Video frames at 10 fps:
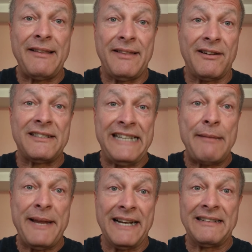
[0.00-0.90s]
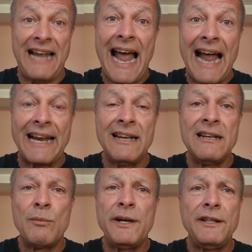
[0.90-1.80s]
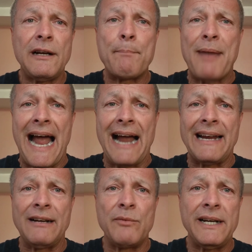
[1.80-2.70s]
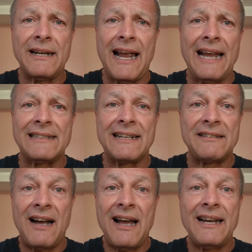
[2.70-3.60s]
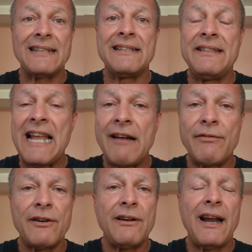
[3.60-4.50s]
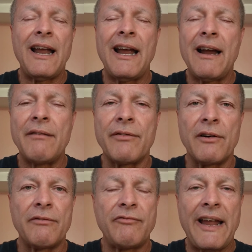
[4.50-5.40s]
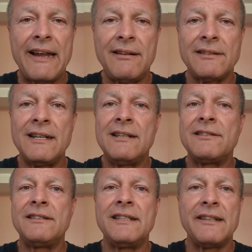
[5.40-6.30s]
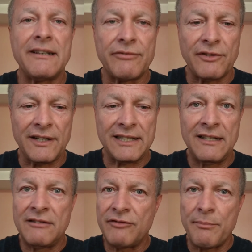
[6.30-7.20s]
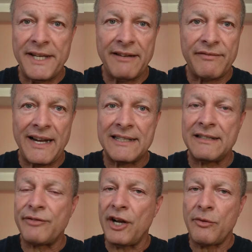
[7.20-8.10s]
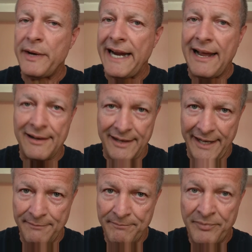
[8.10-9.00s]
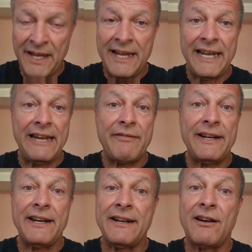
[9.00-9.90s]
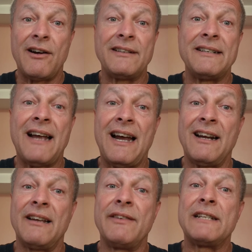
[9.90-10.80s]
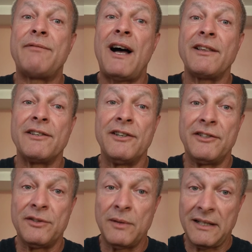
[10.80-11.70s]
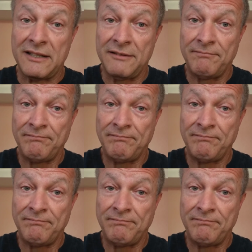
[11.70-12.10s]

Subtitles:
their seeming attack, we look back and realize that God has never, ever failed to deliver us from the effects of unreality, even in our denial of his fatherhood to us.